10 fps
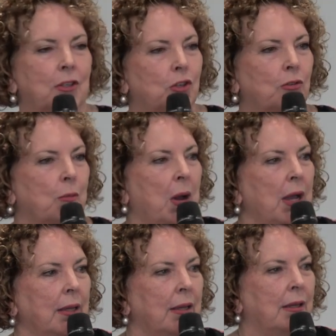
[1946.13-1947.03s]
took the
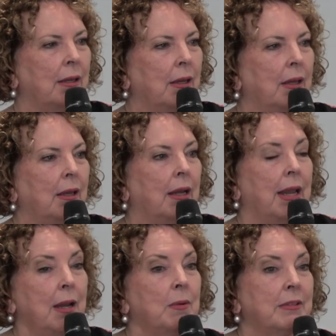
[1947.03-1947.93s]
mic, and
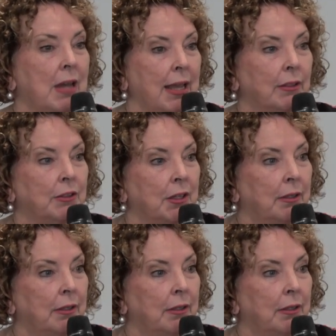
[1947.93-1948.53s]
he was nailed.